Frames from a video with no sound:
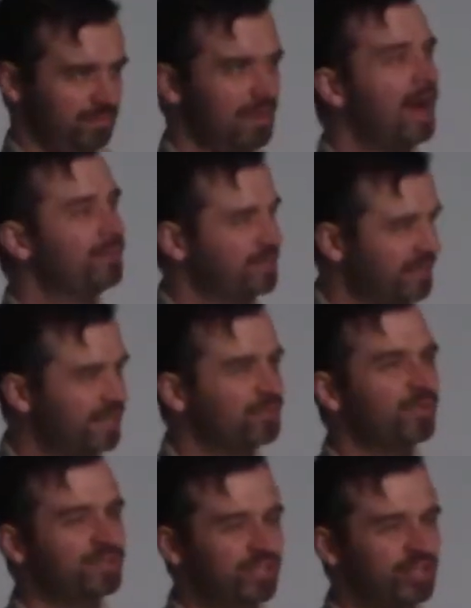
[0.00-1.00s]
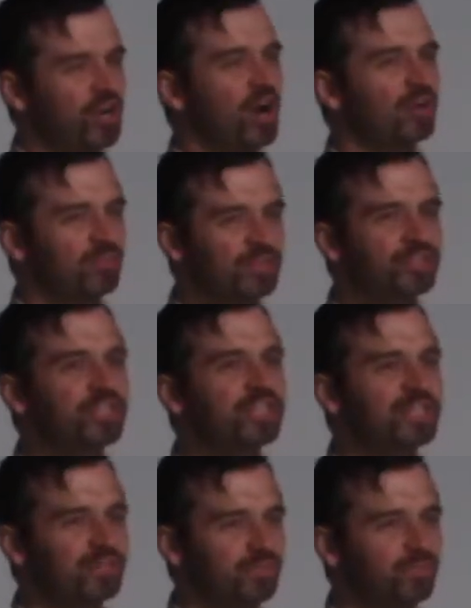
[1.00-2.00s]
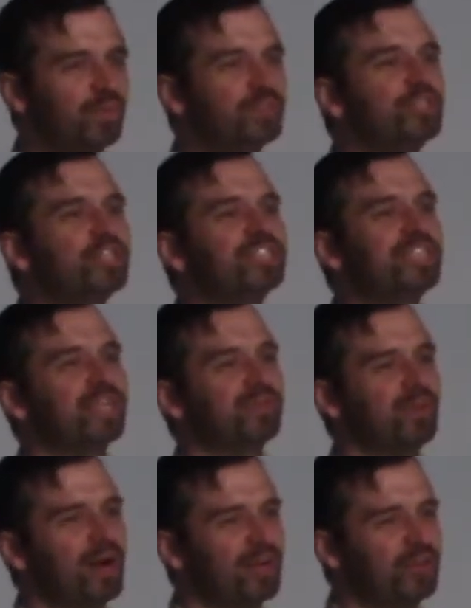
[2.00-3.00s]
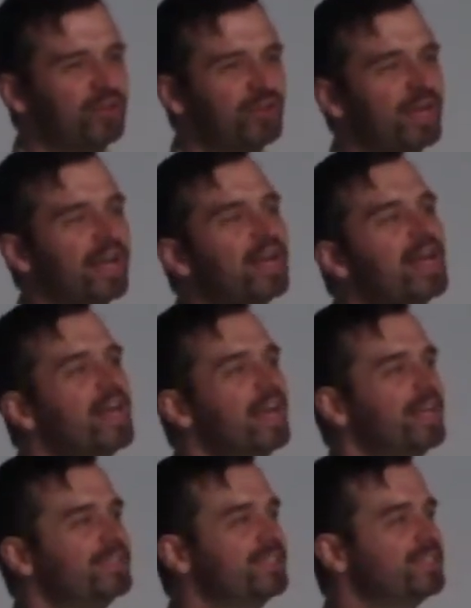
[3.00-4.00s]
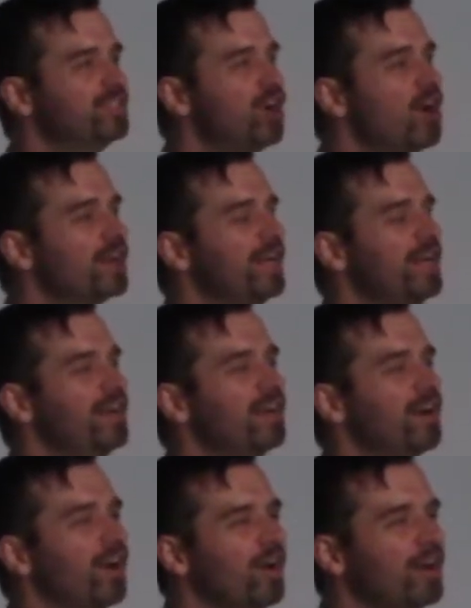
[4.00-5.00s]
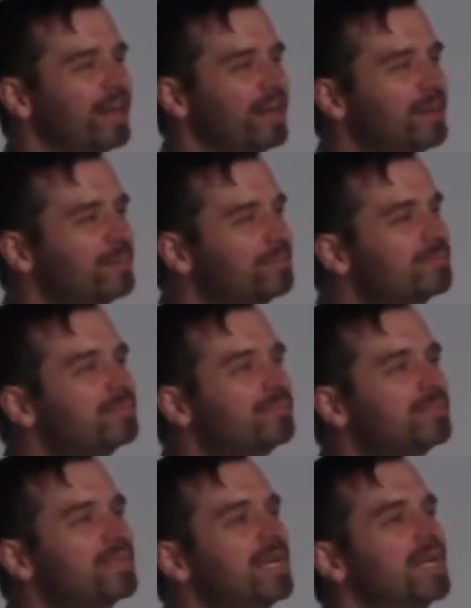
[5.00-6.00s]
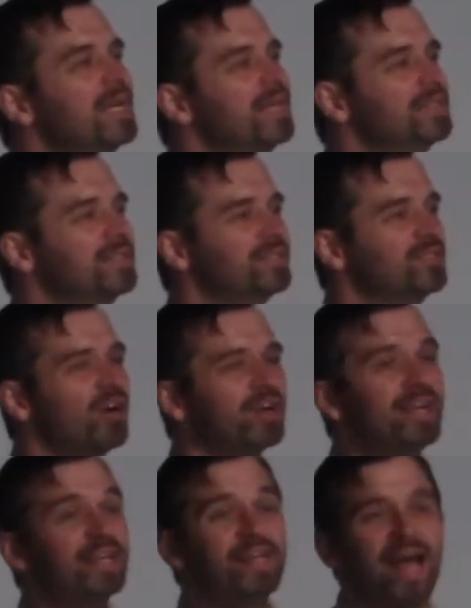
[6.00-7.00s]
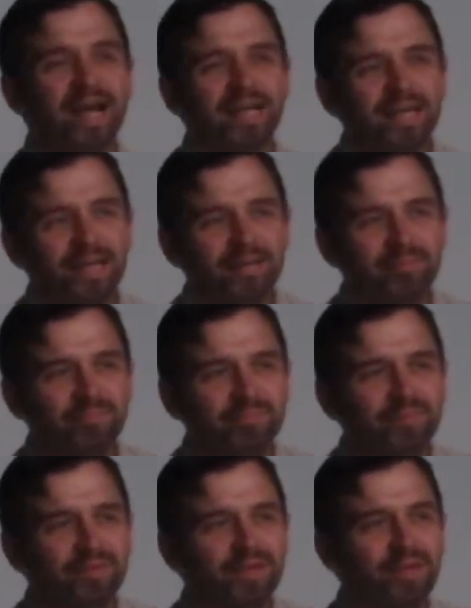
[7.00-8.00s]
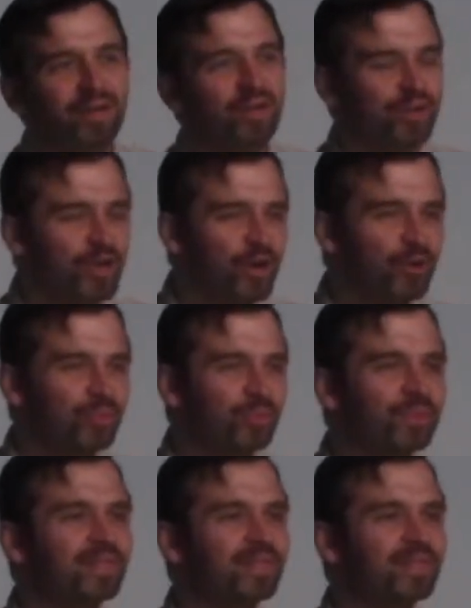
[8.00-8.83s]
I would say it's what's in your heart. What's your intent? Why are you doing it? Is this donkey hurting him? Is this donkey attacking him? No.